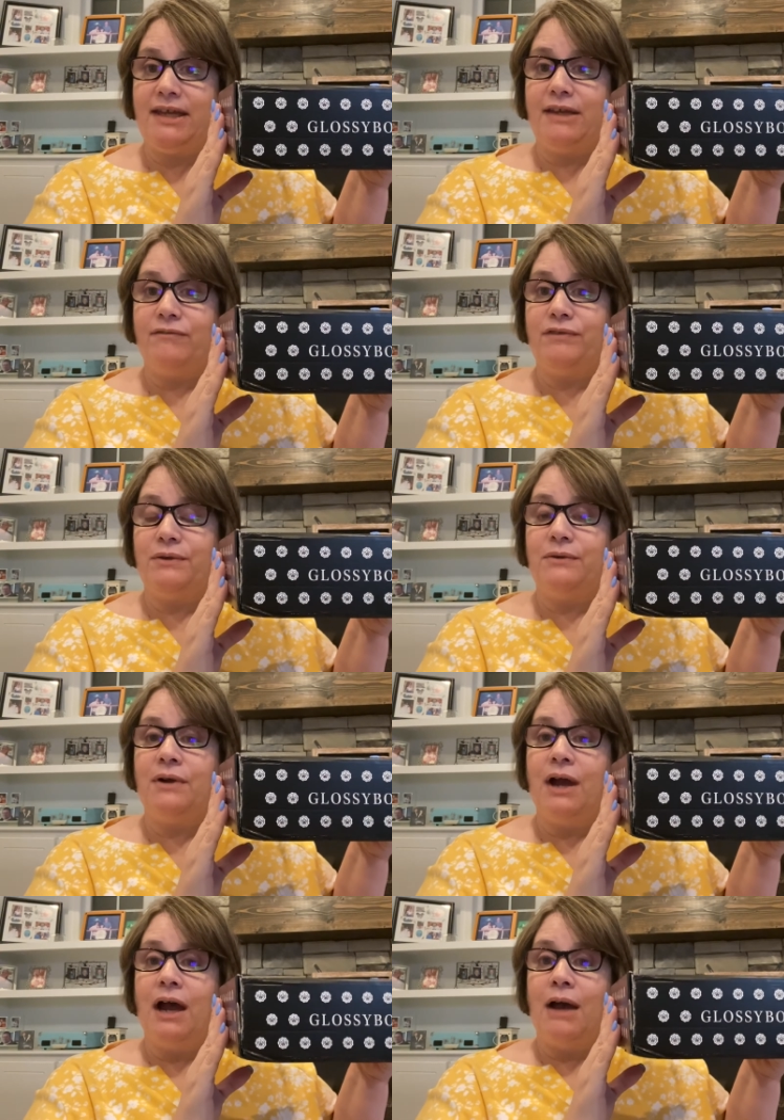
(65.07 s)
if you
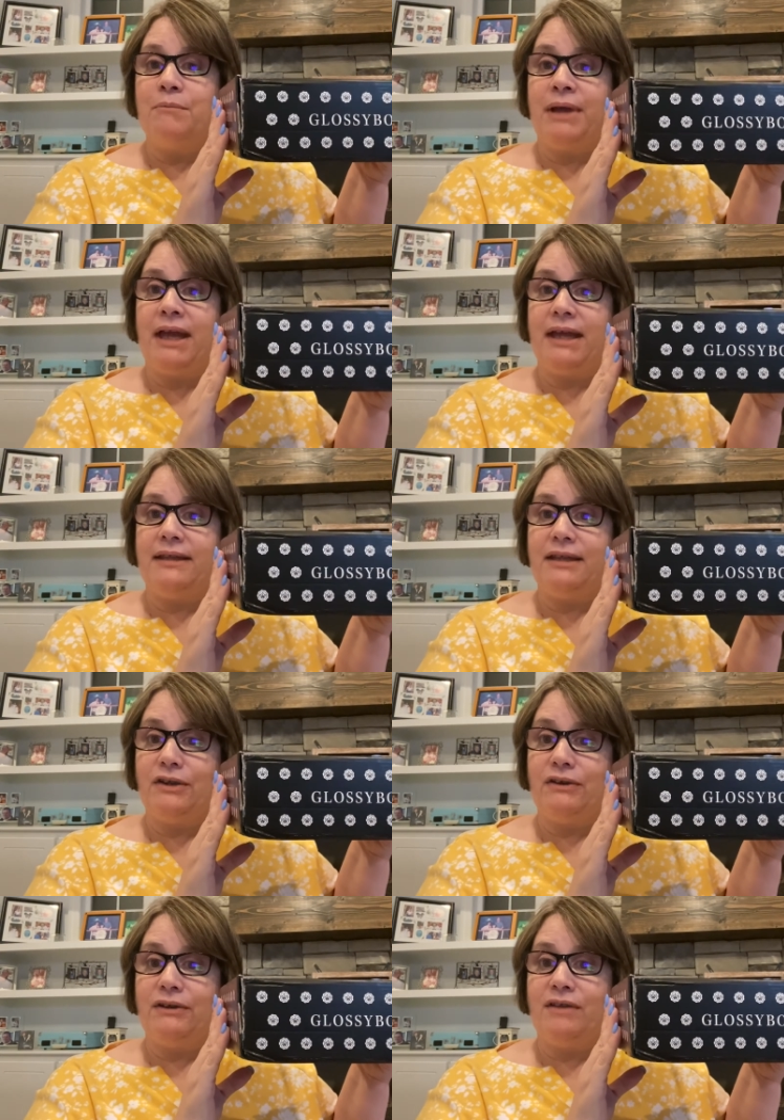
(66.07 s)
pay the
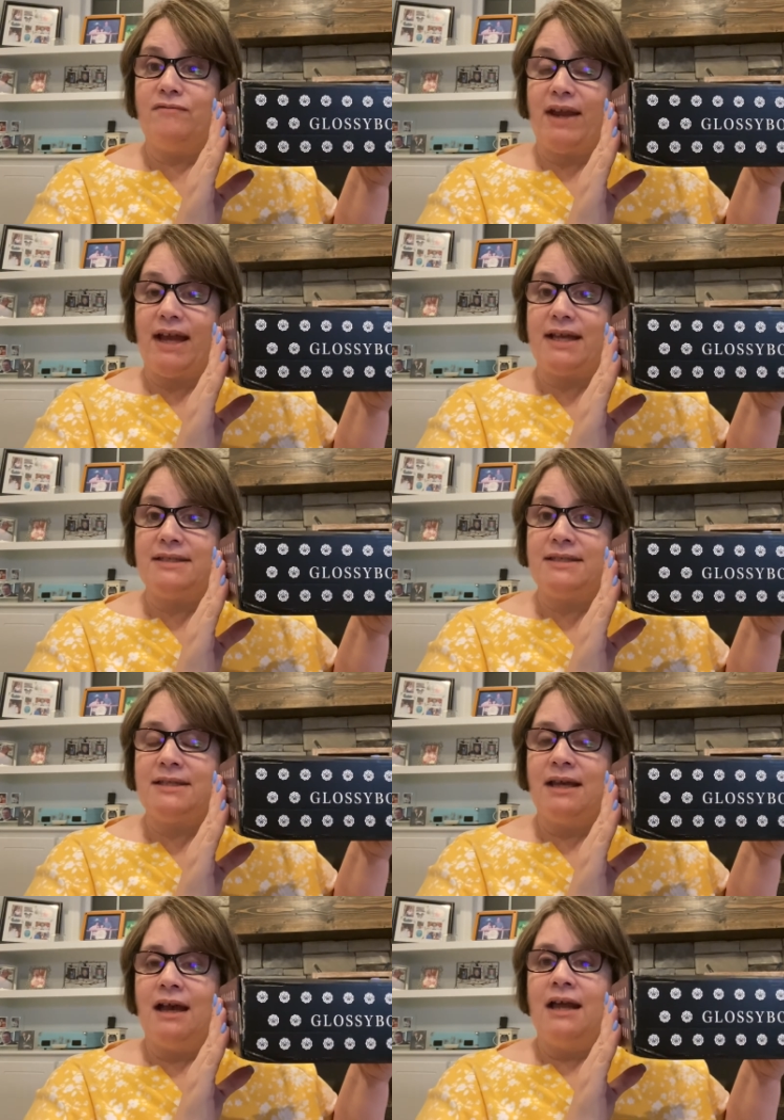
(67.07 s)
year in
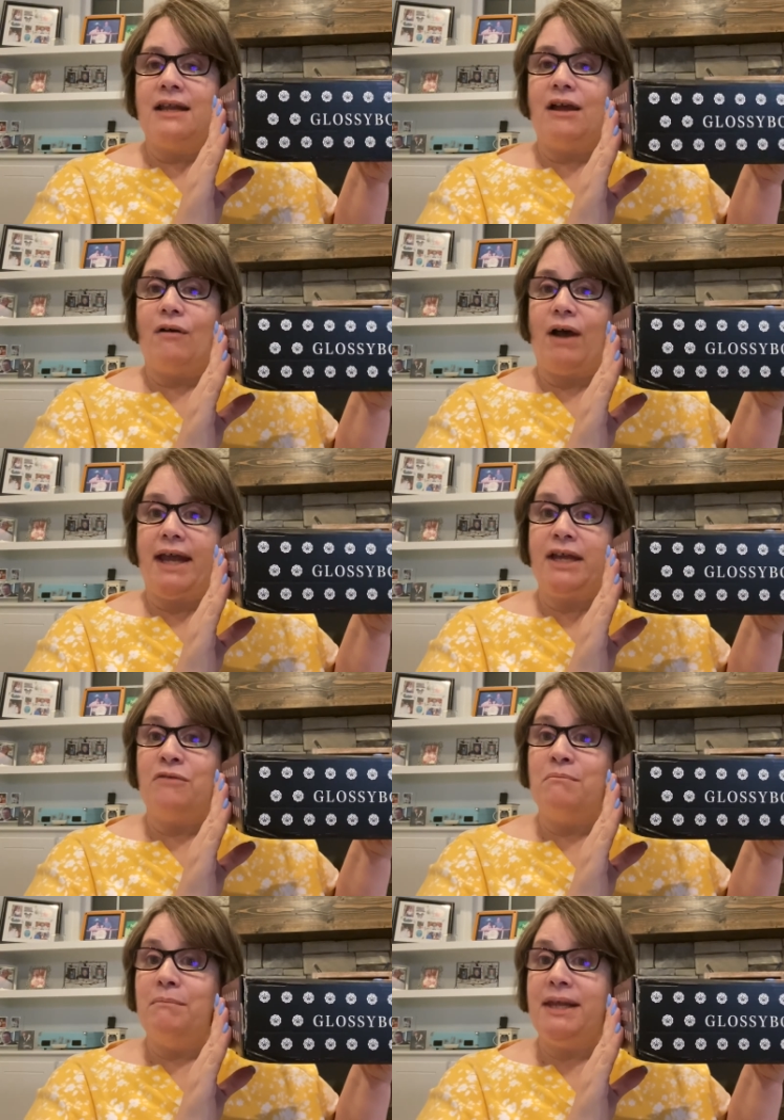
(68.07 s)
advance. Now I
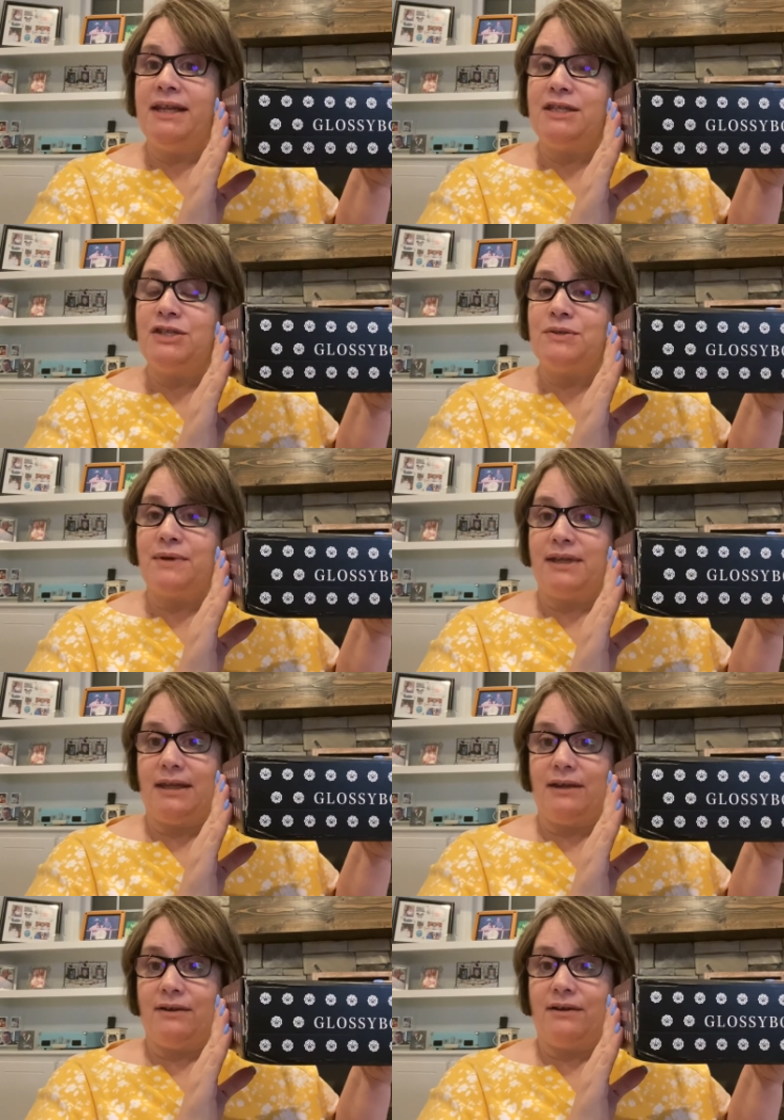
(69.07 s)
committed to a
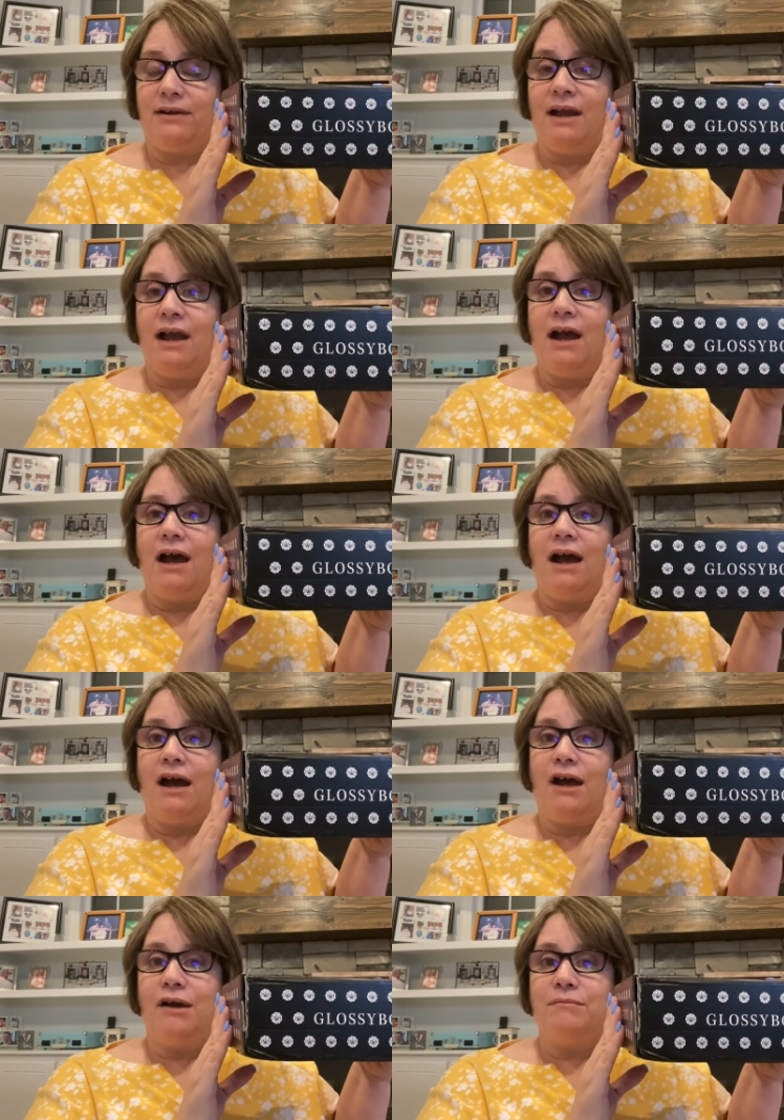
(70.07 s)
year,
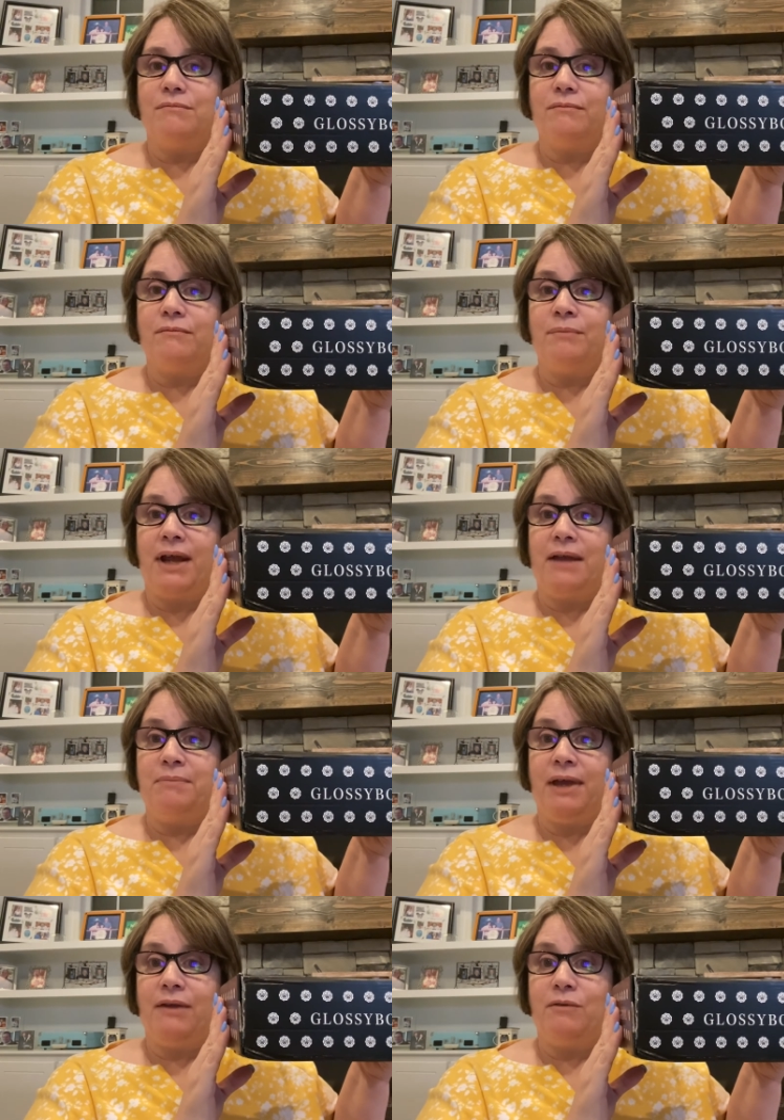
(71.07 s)
but I
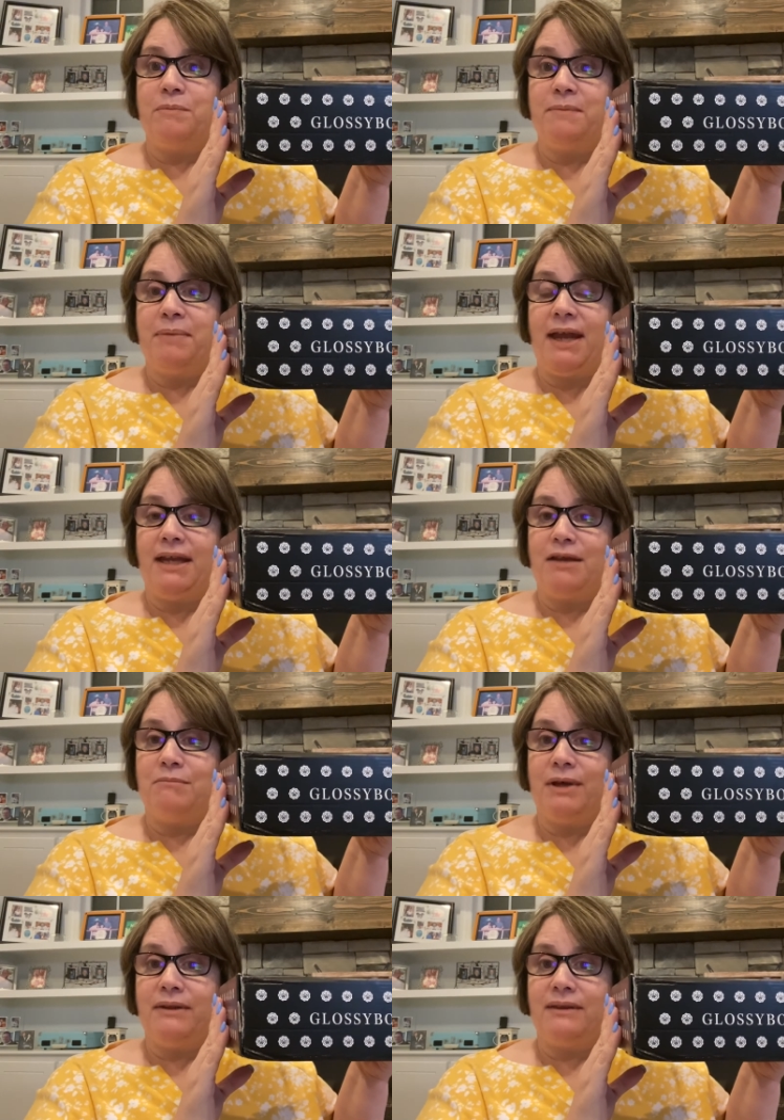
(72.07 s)
will be paying it
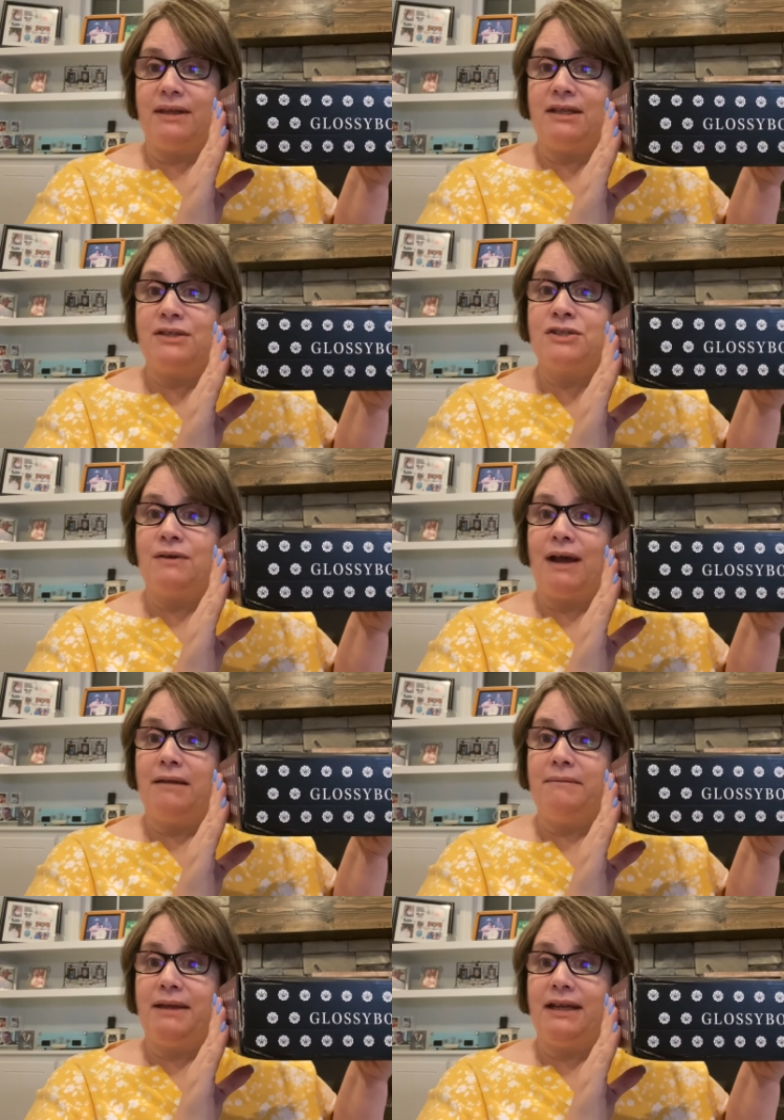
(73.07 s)
monthly, so
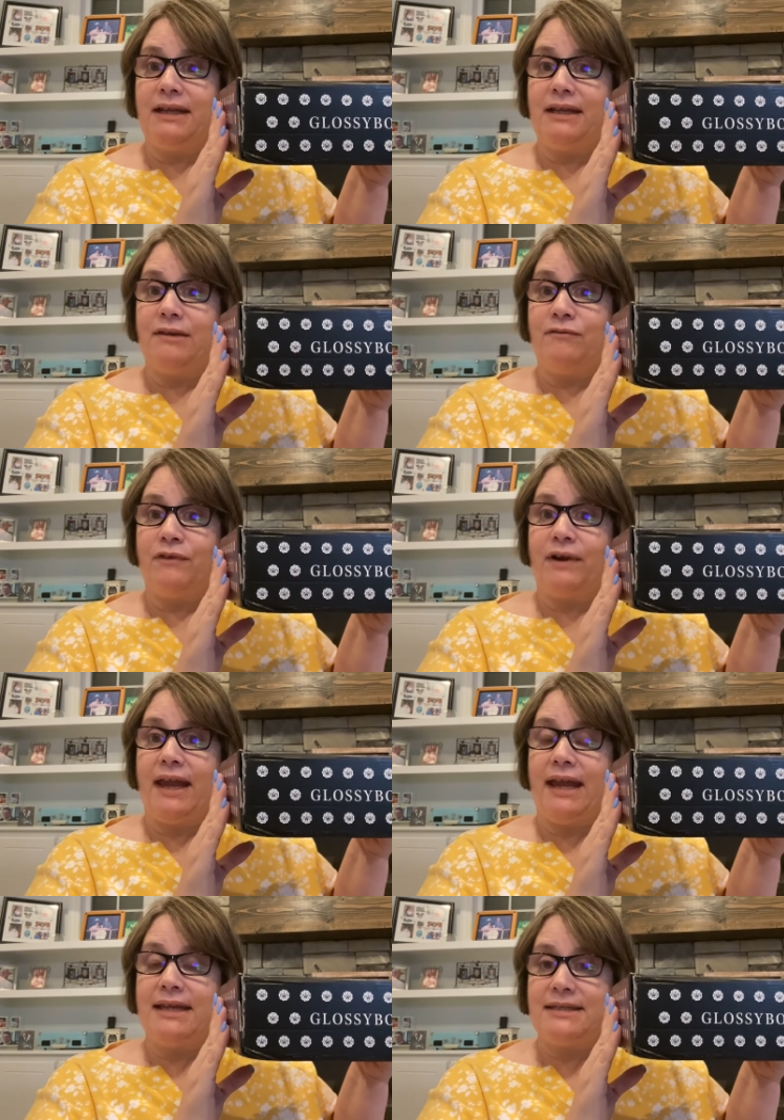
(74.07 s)
I'm getting it for
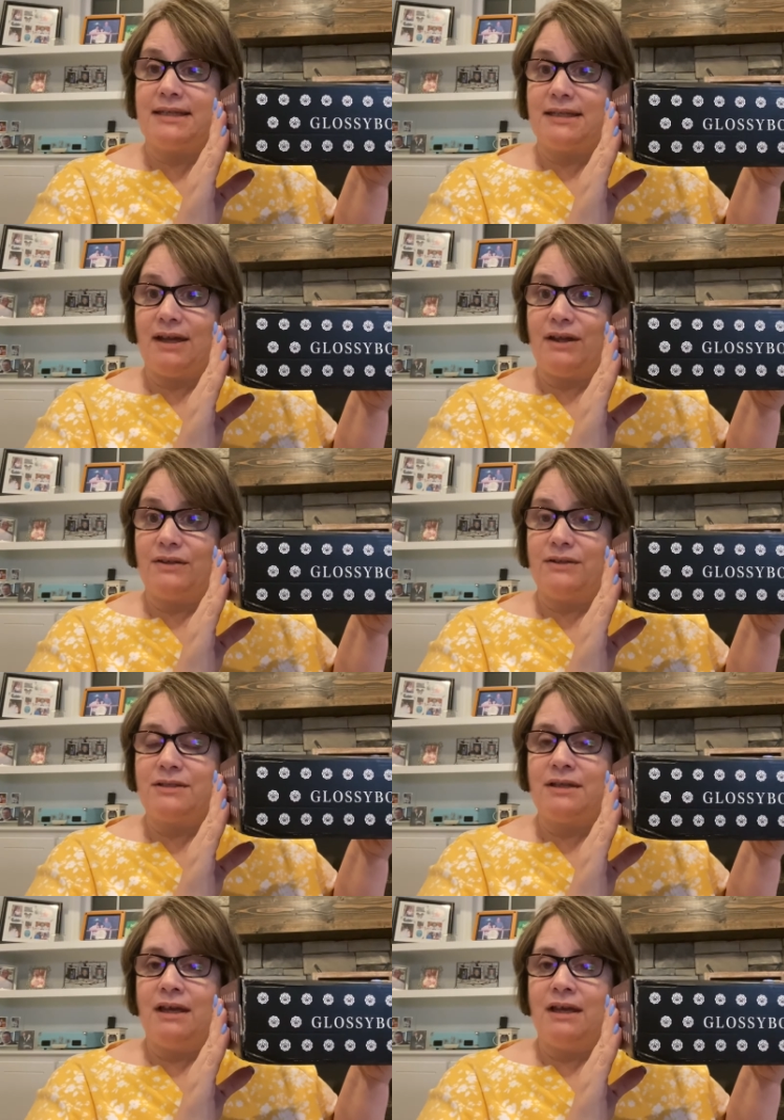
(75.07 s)
$18.